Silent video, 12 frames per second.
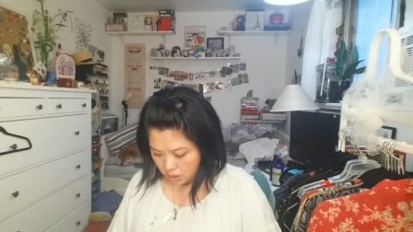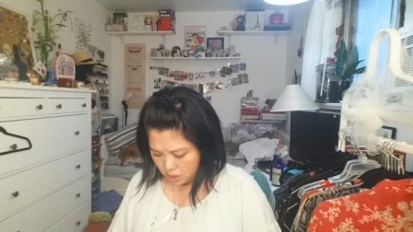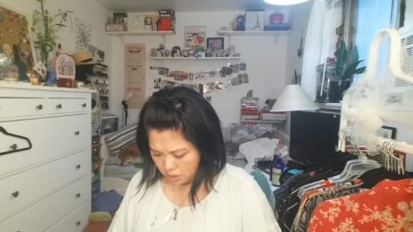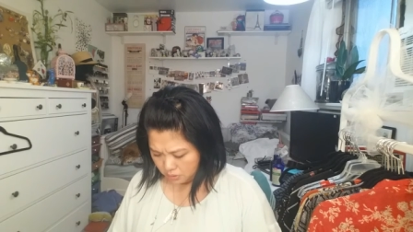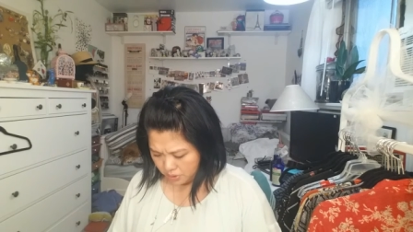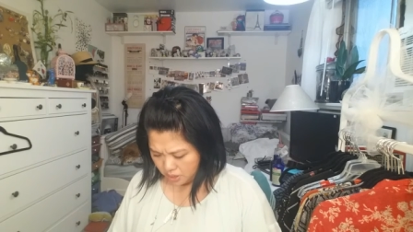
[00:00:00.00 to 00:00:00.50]

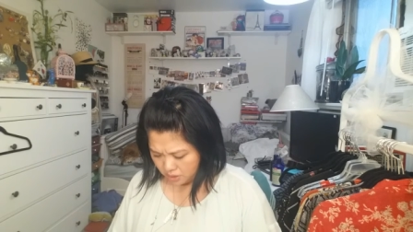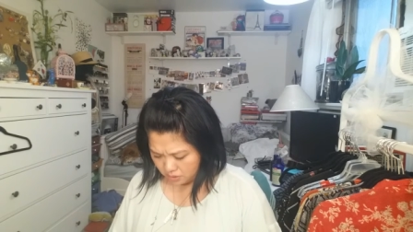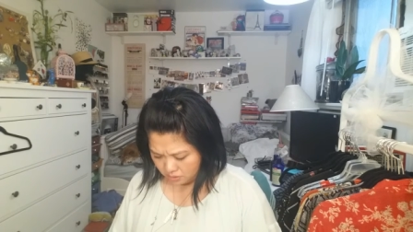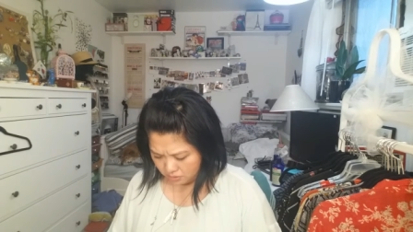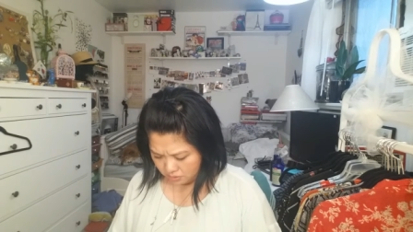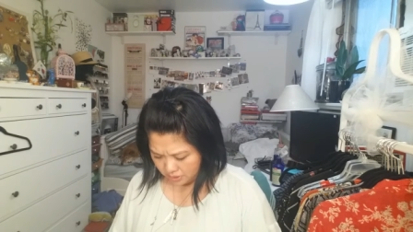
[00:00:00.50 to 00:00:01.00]
Oh
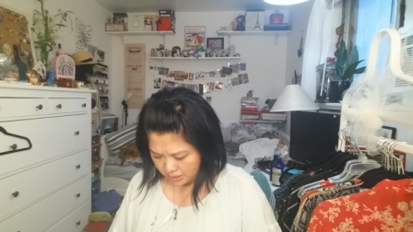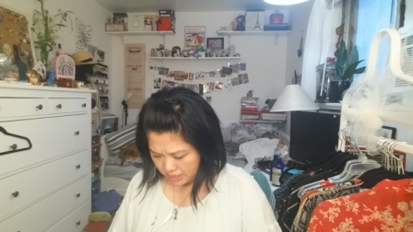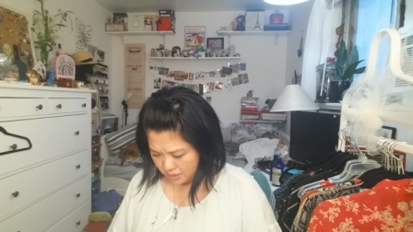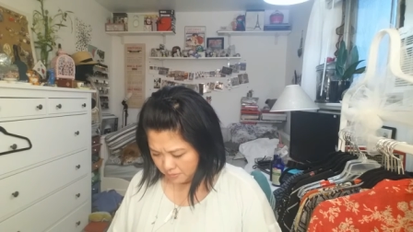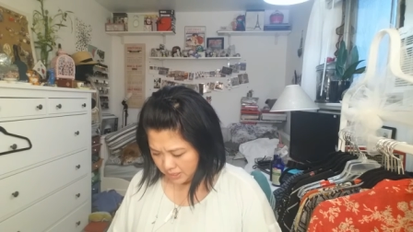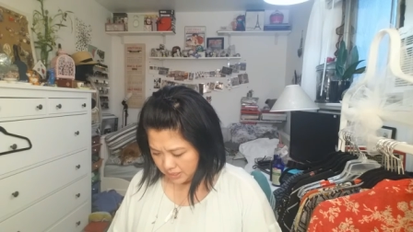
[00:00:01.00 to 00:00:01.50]
no, I
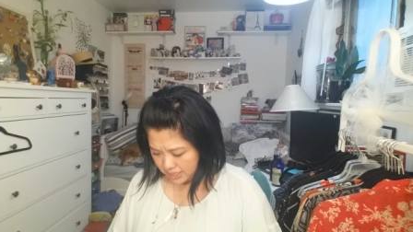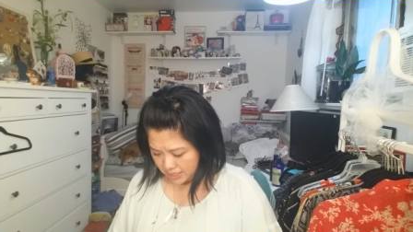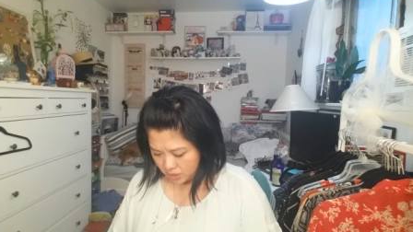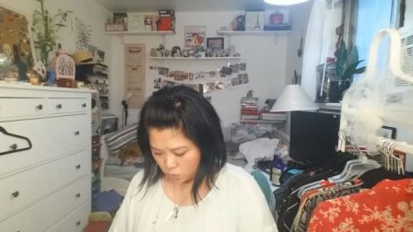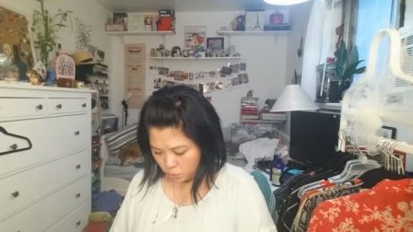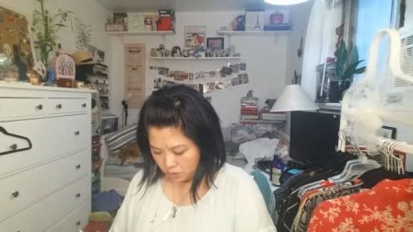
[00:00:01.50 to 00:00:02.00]
didn't mean to take
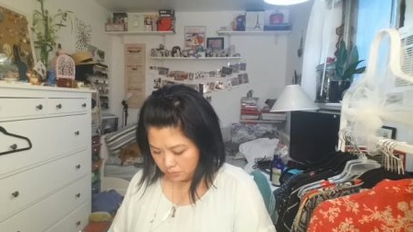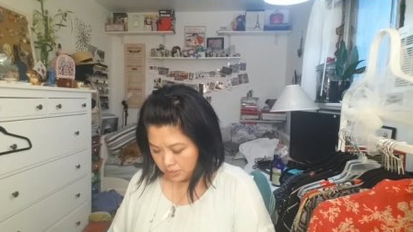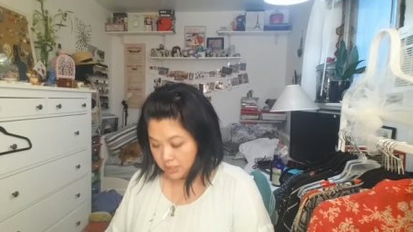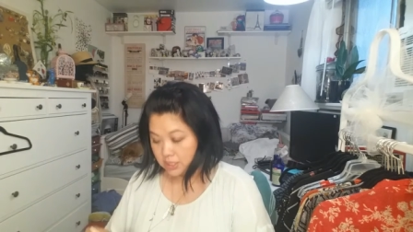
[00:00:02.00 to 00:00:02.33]
this with me.